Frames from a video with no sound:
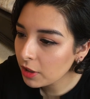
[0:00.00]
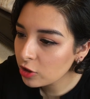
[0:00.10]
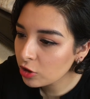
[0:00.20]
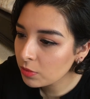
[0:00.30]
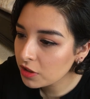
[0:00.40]
my
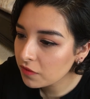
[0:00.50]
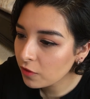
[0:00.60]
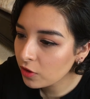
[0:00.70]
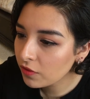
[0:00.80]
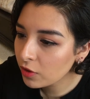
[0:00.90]
dream is
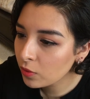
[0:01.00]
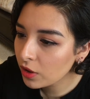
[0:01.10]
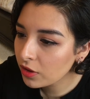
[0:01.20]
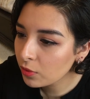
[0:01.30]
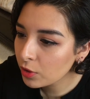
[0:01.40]
full of you.
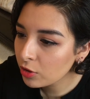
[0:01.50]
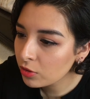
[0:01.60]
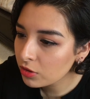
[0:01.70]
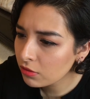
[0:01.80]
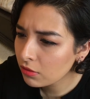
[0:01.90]
And the
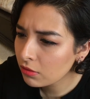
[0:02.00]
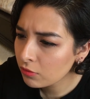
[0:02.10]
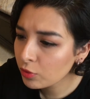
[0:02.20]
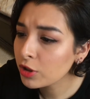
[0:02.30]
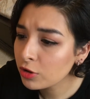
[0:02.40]

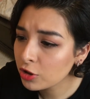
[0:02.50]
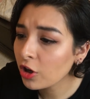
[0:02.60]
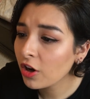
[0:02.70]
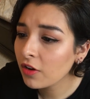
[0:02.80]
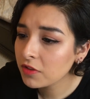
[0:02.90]
real
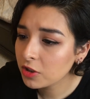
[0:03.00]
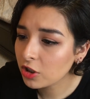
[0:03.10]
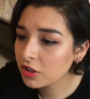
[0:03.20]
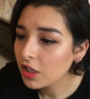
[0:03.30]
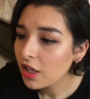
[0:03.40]
star of
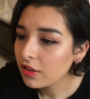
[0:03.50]
stars.